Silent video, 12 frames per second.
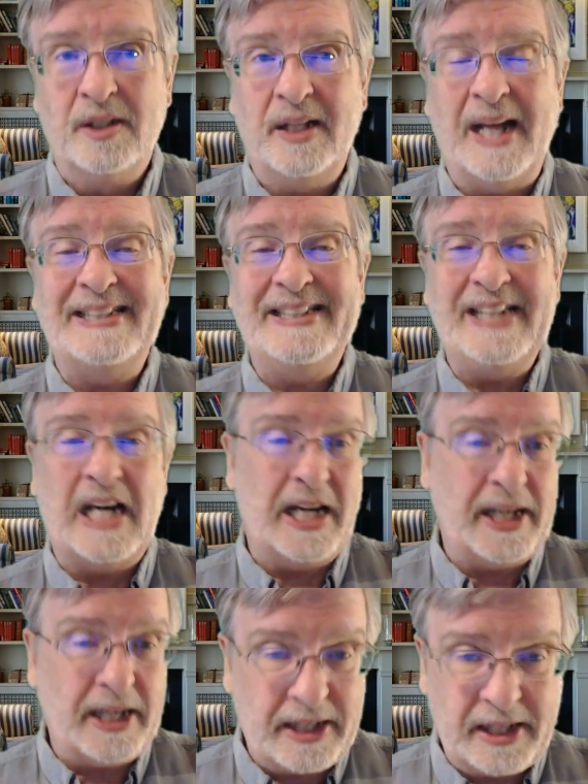That's the
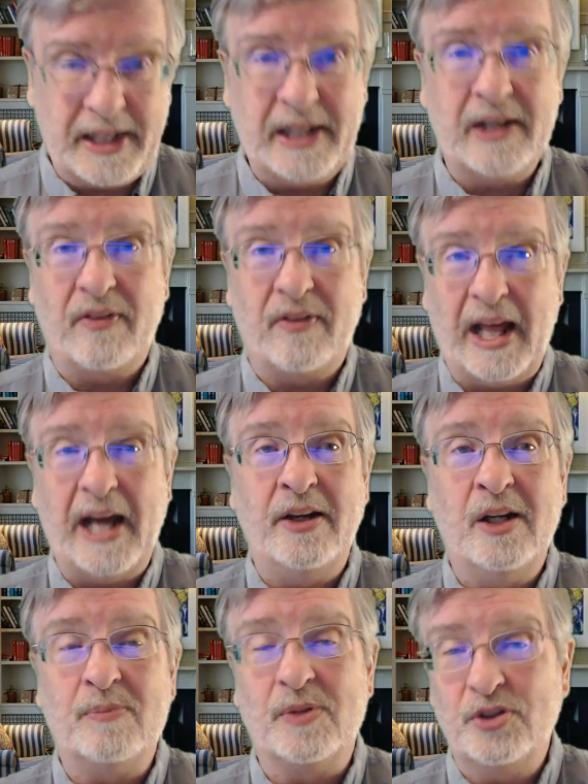idea of that number.